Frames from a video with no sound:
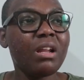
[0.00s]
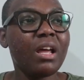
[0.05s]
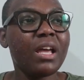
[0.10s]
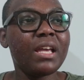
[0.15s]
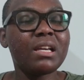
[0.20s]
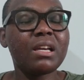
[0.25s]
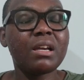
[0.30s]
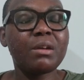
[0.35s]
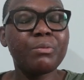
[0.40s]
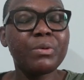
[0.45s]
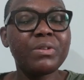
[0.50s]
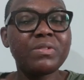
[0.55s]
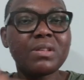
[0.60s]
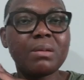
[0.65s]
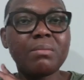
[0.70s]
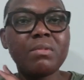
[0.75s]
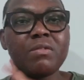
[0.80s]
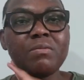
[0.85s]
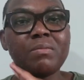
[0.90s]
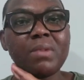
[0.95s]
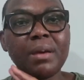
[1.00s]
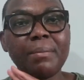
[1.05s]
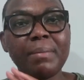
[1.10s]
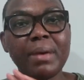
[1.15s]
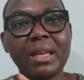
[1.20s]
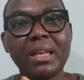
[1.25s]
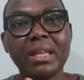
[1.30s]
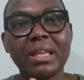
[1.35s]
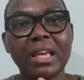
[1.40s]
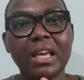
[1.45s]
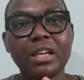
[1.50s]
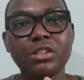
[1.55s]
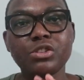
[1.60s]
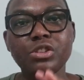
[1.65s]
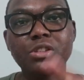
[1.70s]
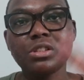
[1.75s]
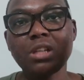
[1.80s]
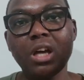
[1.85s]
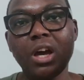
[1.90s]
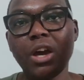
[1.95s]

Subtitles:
like with some of my medications,